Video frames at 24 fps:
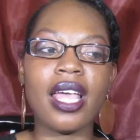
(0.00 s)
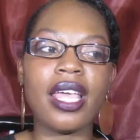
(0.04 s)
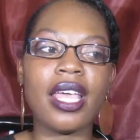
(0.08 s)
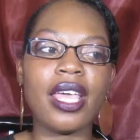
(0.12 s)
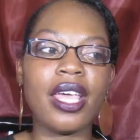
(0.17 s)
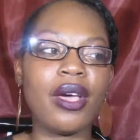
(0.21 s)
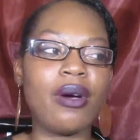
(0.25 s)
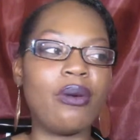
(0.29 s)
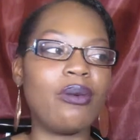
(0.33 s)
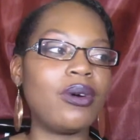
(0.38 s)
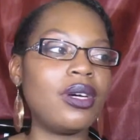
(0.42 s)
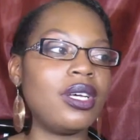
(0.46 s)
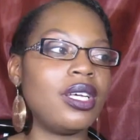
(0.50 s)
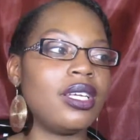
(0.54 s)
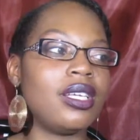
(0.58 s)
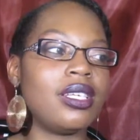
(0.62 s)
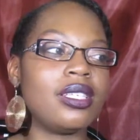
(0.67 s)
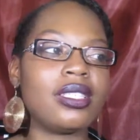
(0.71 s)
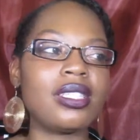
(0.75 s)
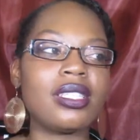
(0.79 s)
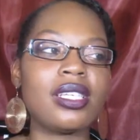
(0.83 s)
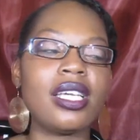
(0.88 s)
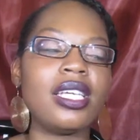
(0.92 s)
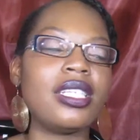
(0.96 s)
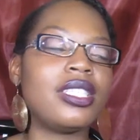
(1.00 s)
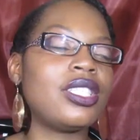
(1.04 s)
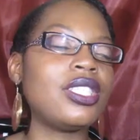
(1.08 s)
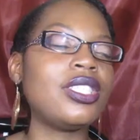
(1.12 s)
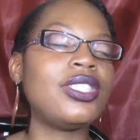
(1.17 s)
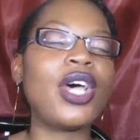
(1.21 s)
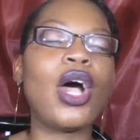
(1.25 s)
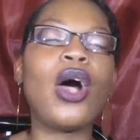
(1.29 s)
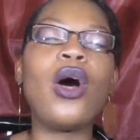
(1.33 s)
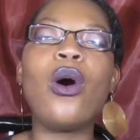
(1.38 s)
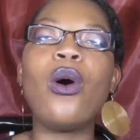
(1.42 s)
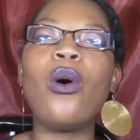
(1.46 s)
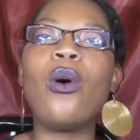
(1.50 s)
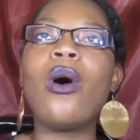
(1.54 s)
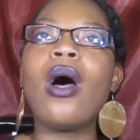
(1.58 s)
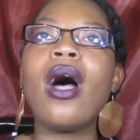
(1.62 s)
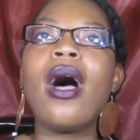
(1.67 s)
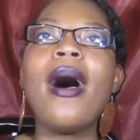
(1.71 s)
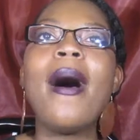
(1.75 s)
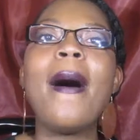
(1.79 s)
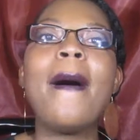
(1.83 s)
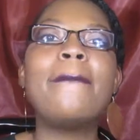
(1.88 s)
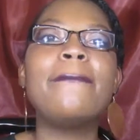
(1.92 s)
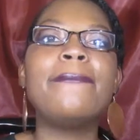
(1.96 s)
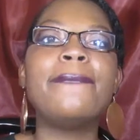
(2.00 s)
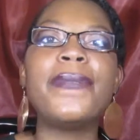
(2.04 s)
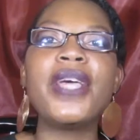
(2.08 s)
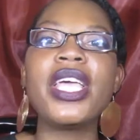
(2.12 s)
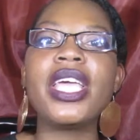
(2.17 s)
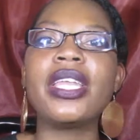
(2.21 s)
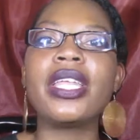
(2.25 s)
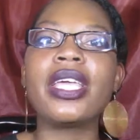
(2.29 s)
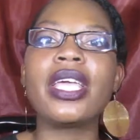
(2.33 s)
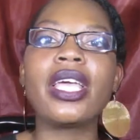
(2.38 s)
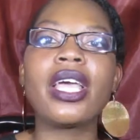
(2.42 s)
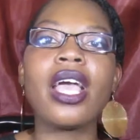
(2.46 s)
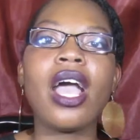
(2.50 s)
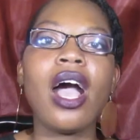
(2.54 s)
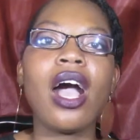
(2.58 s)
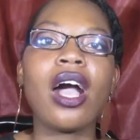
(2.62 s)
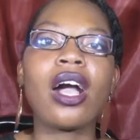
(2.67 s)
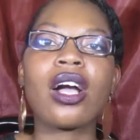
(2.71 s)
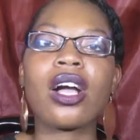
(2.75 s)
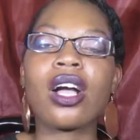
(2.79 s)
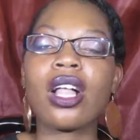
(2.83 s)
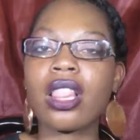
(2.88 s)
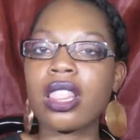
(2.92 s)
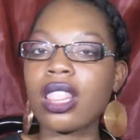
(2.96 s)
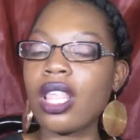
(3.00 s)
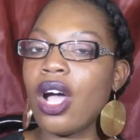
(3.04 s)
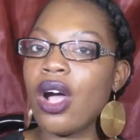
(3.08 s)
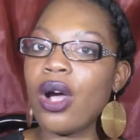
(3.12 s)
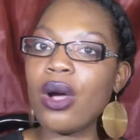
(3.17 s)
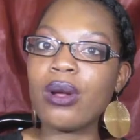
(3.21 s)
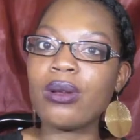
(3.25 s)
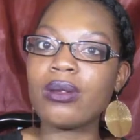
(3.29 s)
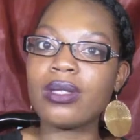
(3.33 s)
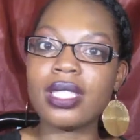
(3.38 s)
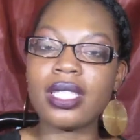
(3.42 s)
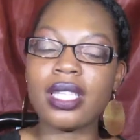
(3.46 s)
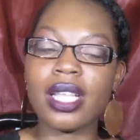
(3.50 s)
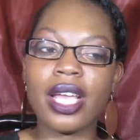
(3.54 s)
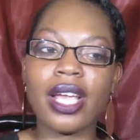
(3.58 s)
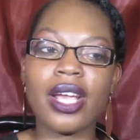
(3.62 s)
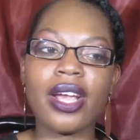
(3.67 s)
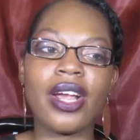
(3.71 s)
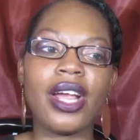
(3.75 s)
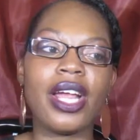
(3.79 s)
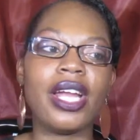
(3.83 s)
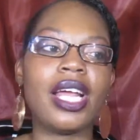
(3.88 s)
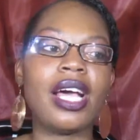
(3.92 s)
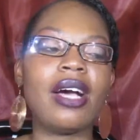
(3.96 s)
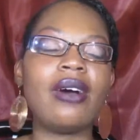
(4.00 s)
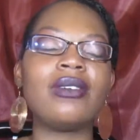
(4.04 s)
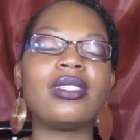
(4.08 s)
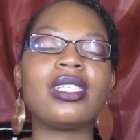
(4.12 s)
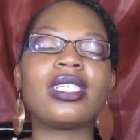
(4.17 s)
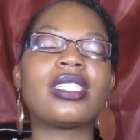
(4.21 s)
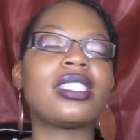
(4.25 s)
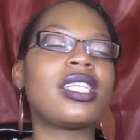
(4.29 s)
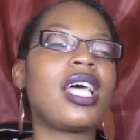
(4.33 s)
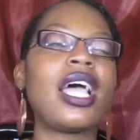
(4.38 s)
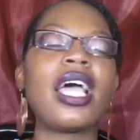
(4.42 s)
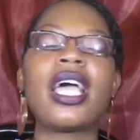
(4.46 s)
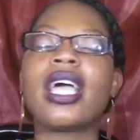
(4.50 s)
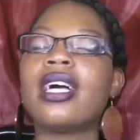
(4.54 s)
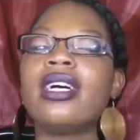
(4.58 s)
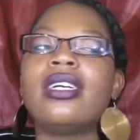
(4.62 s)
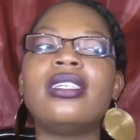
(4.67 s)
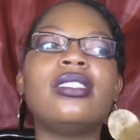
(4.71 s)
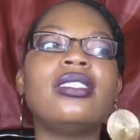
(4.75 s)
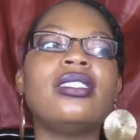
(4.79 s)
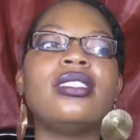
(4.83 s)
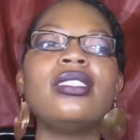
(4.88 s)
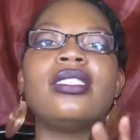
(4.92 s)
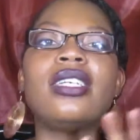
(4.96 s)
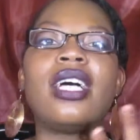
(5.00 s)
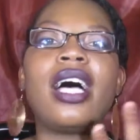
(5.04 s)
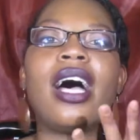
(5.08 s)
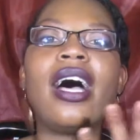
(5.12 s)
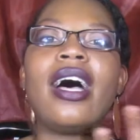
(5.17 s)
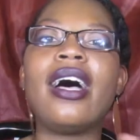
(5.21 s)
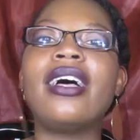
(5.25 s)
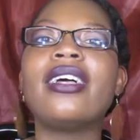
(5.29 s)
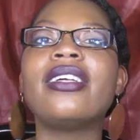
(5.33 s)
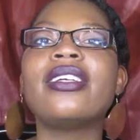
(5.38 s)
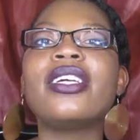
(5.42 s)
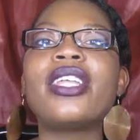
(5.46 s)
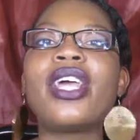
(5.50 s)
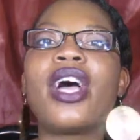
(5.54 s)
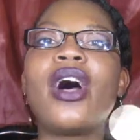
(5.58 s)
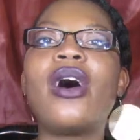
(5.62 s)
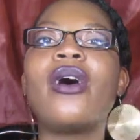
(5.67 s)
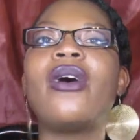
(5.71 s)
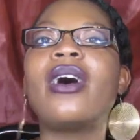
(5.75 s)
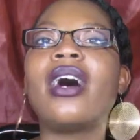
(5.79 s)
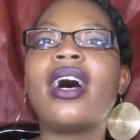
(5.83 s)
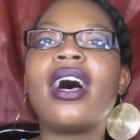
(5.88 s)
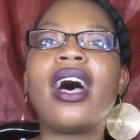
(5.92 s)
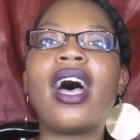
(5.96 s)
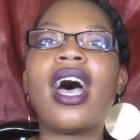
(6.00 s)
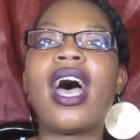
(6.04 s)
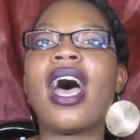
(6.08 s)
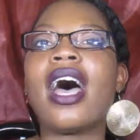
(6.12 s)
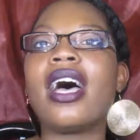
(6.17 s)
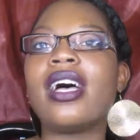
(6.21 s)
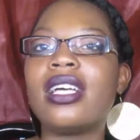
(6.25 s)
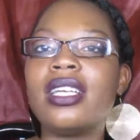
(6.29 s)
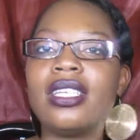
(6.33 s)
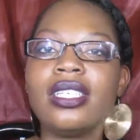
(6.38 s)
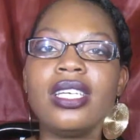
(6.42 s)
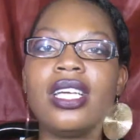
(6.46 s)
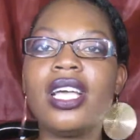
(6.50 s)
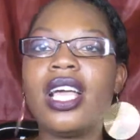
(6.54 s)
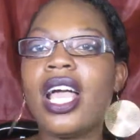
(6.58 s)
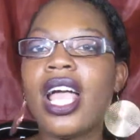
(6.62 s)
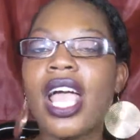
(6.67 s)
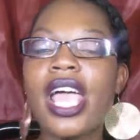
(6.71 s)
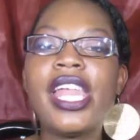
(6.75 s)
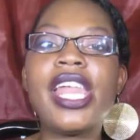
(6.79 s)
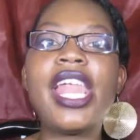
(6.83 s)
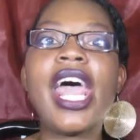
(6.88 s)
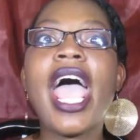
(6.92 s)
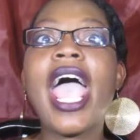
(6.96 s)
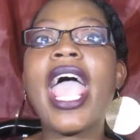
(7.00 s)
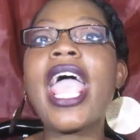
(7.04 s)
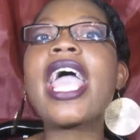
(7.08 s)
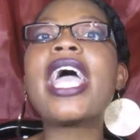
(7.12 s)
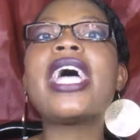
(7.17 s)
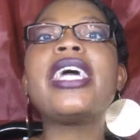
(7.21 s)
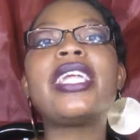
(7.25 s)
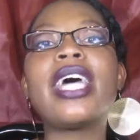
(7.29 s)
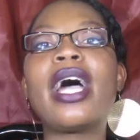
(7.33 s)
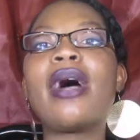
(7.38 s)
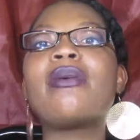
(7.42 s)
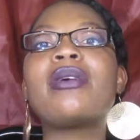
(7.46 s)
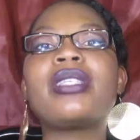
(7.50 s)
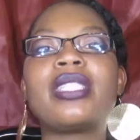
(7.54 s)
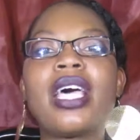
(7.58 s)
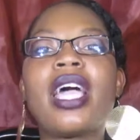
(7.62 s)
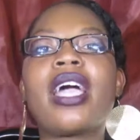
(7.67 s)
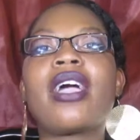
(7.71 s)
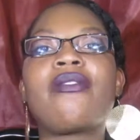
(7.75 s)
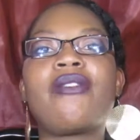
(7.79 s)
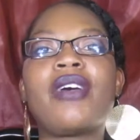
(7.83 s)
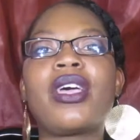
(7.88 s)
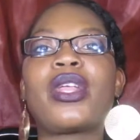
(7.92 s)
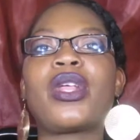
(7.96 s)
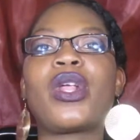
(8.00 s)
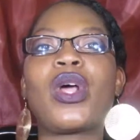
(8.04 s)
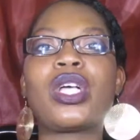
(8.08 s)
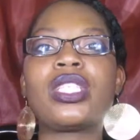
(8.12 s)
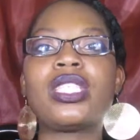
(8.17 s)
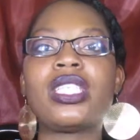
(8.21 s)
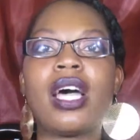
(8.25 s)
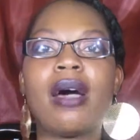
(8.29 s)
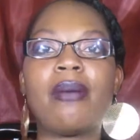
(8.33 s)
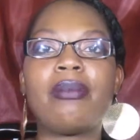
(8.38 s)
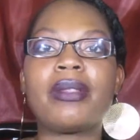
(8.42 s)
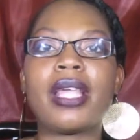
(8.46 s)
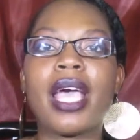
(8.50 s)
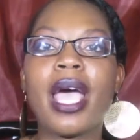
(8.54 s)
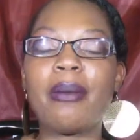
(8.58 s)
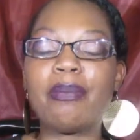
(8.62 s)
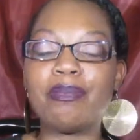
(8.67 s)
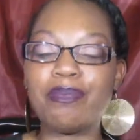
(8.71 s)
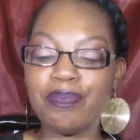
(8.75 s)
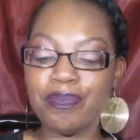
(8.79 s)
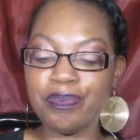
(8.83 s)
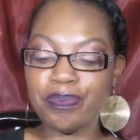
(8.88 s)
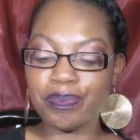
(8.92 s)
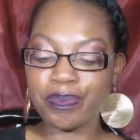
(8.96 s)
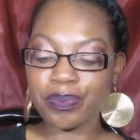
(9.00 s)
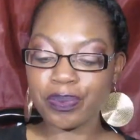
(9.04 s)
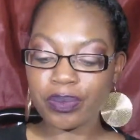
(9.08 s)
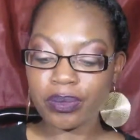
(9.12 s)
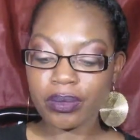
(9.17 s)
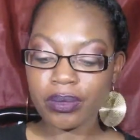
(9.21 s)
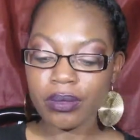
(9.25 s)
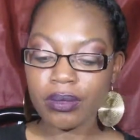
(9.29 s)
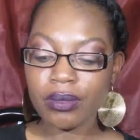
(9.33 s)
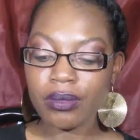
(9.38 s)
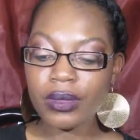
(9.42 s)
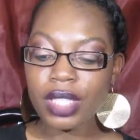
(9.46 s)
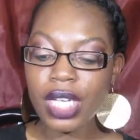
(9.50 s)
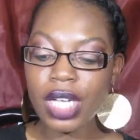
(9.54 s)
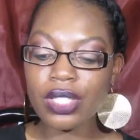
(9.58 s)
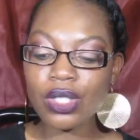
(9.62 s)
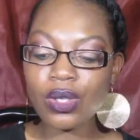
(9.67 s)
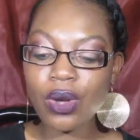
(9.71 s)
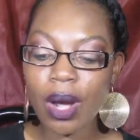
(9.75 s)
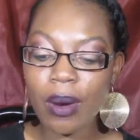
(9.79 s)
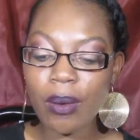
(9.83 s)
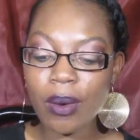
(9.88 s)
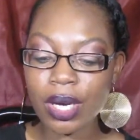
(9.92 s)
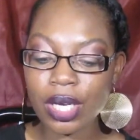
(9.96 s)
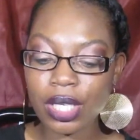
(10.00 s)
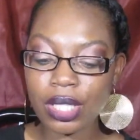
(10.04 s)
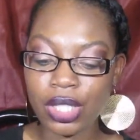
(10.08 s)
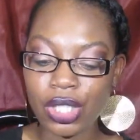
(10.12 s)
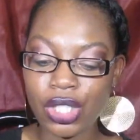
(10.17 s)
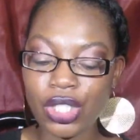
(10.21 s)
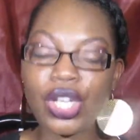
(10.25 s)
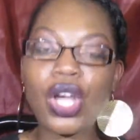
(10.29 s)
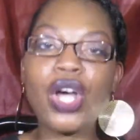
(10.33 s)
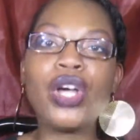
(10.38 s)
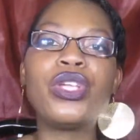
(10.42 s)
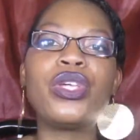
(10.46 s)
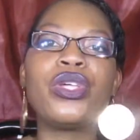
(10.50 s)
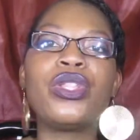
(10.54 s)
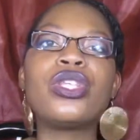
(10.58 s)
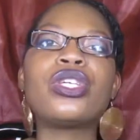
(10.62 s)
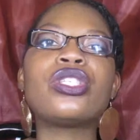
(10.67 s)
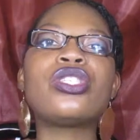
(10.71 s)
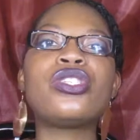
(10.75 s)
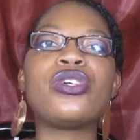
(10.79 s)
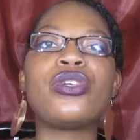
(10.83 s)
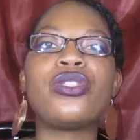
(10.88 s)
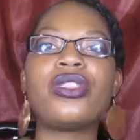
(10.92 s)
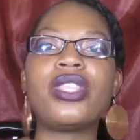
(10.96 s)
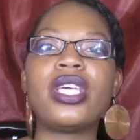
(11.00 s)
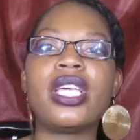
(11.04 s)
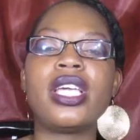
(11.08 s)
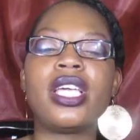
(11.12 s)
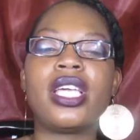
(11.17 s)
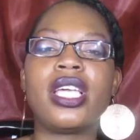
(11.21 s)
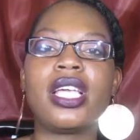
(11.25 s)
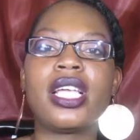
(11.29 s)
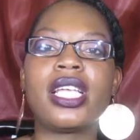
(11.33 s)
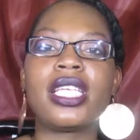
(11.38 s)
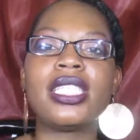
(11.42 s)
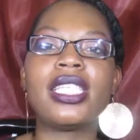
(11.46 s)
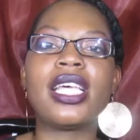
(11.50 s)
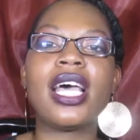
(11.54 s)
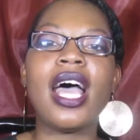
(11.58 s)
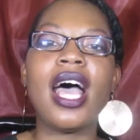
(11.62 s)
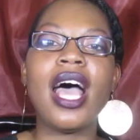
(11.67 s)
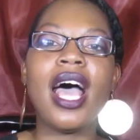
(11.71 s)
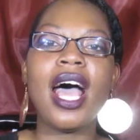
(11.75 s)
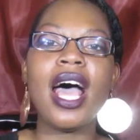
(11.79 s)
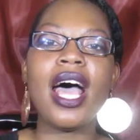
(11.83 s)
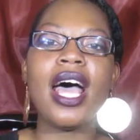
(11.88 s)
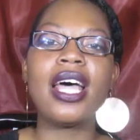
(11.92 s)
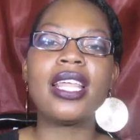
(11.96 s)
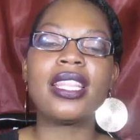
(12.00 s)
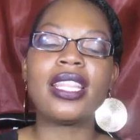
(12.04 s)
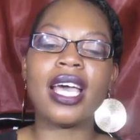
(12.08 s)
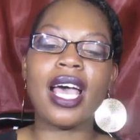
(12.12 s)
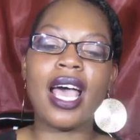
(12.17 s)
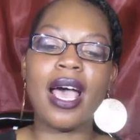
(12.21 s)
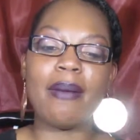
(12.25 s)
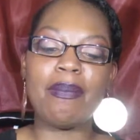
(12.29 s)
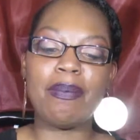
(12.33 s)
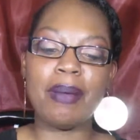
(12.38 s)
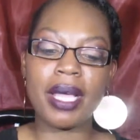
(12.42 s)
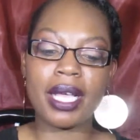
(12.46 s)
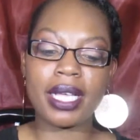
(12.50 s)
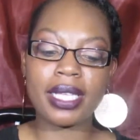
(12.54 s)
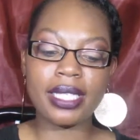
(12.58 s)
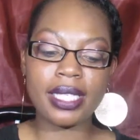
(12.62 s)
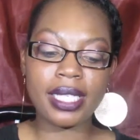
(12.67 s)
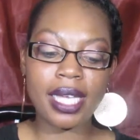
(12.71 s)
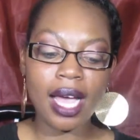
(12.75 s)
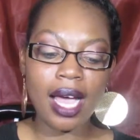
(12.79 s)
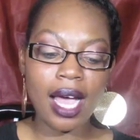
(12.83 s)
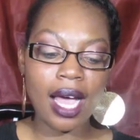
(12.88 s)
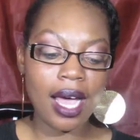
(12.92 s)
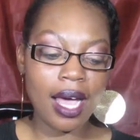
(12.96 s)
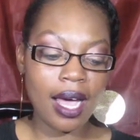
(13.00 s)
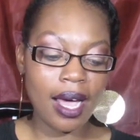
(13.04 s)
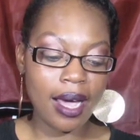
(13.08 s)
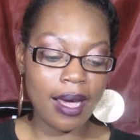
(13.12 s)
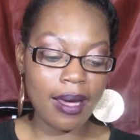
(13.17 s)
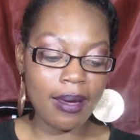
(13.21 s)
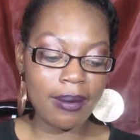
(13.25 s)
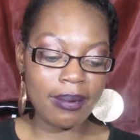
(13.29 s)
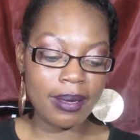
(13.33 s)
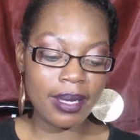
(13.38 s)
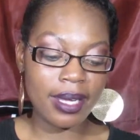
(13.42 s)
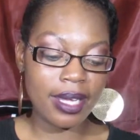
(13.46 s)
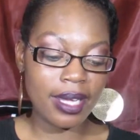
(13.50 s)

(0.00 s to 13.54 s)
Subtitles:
it was so many clothes there, and I was just like, you know, and I was aggravated on top of that. So I wanted to show you the two things that I picked up.